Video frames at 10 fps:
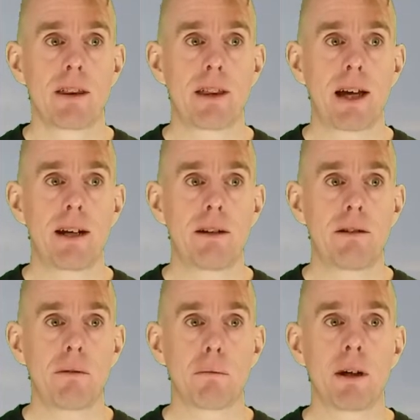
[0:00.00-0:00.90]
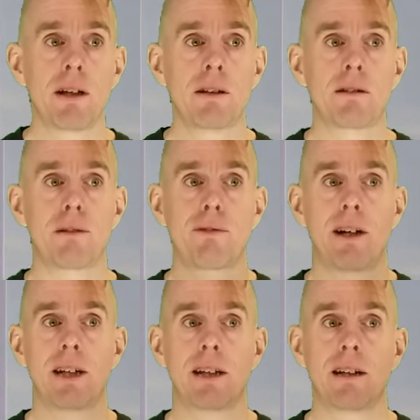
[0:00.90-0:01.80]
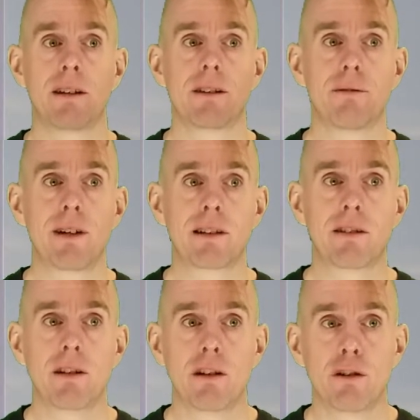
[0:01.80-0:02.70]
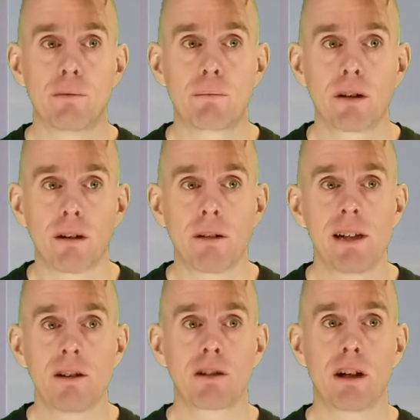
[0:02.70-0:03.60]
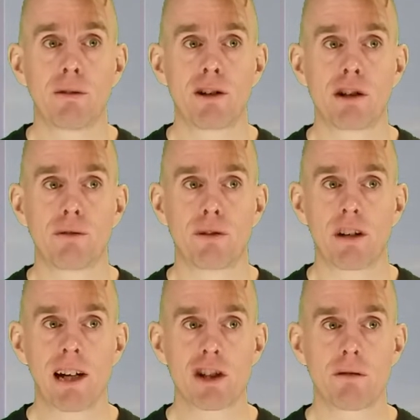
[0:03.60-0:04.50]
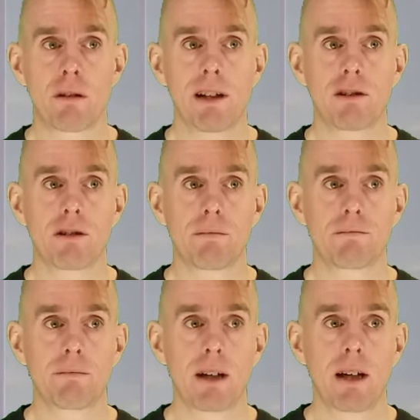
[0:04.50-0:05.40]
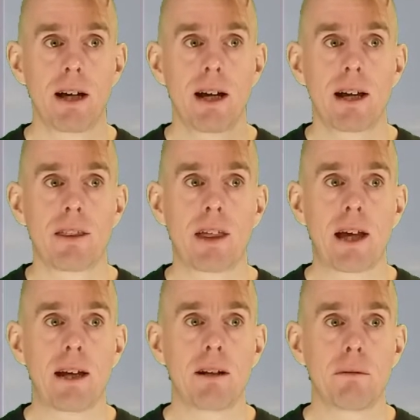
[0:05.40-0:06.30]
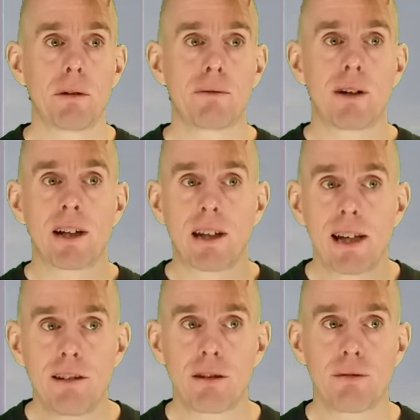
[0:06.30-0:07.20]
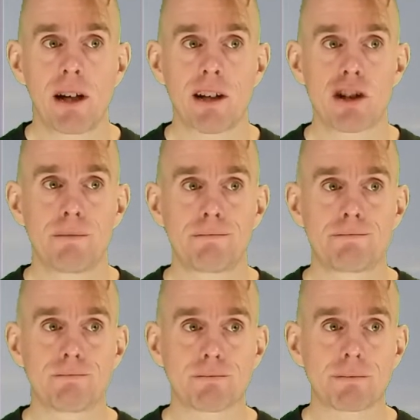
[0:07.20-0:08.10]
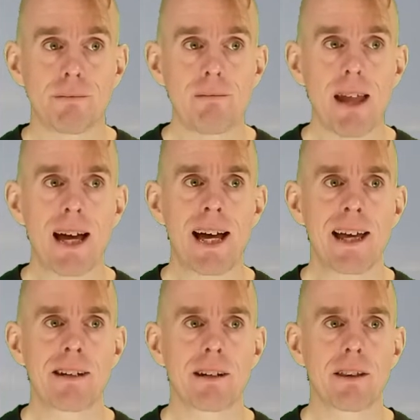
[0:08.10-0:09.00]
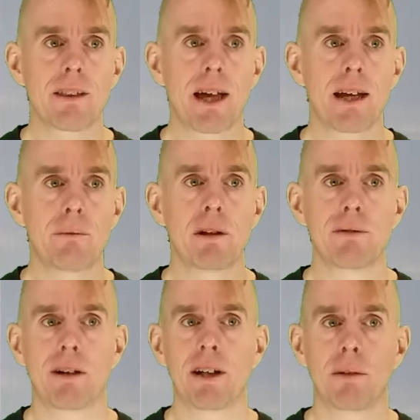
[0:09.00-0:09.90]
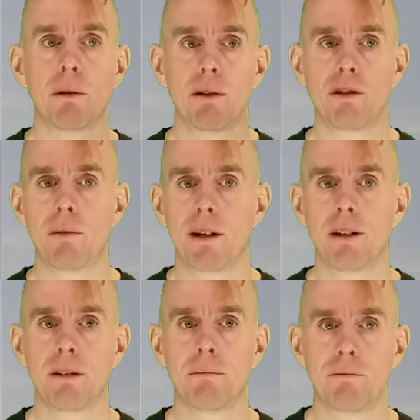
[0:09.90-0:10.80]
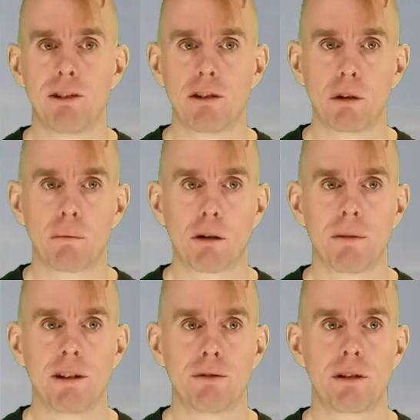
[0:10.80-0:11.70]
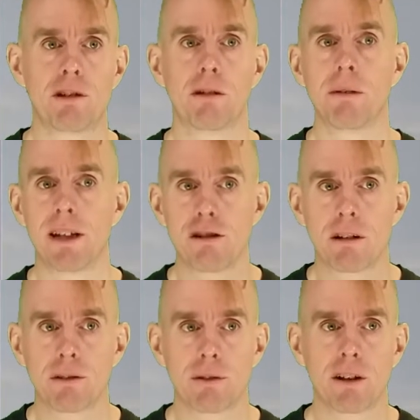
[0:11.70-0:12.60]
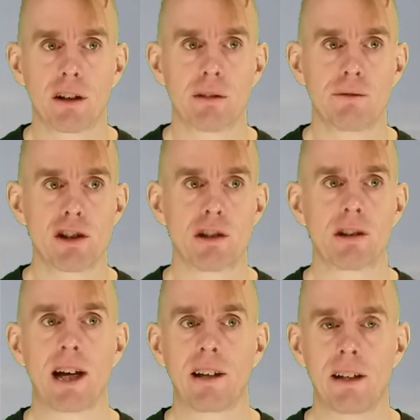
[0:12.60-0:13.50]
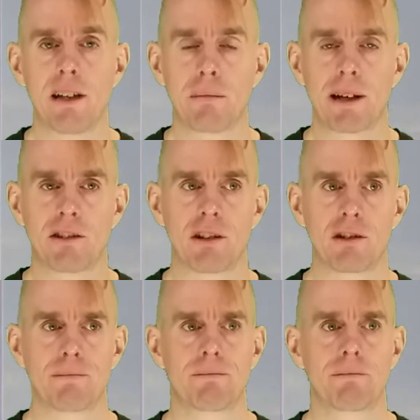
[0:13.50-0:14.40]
Then we're defining the vector of pre-Arrhenius coefficients for reaction rates. Then we're defining the heats of reaction. And then we're defining one or two other physical properties, for example, heat transfer coefficients and heat capacities.